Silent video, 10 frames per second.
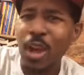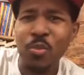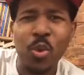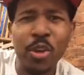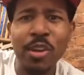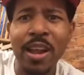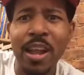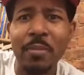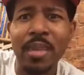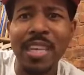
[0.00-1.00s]
I wonder
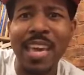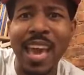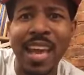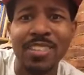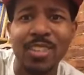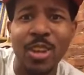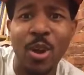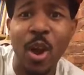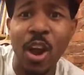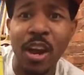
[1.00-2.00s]
how many hats
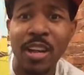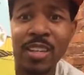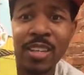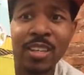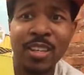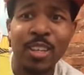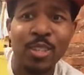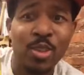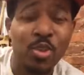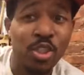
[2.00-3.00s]
there are.
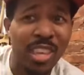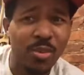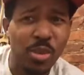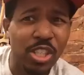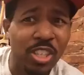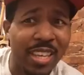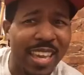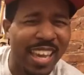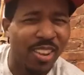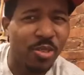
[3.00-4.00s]
Do you think we should
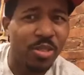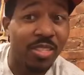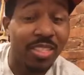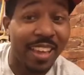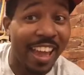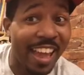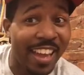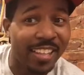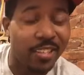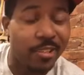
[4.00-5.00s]
count the
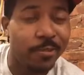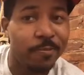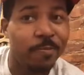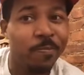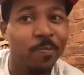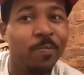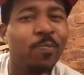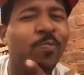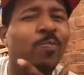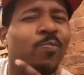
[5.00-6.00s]
hats?
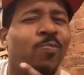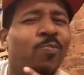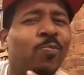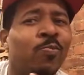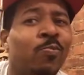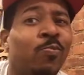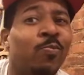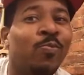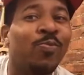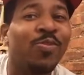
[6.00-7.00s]

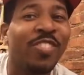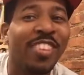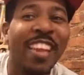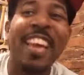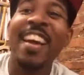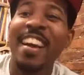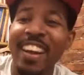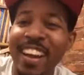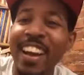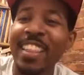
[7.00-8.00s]

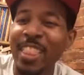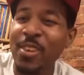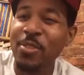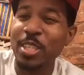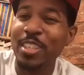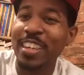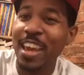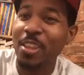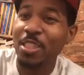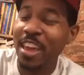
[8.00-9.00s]
I think we should
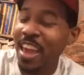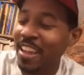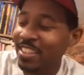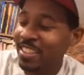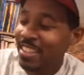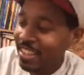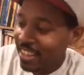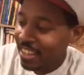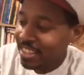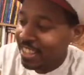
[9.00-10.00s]
count the hats.
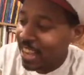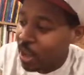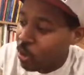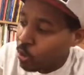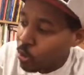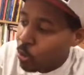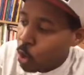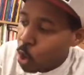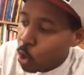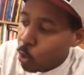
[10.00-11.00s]
Let's count.
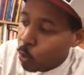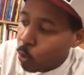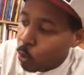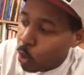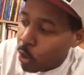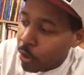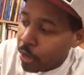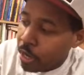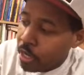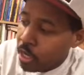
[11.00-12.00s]

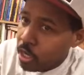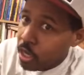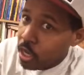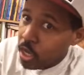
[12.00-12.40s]
One.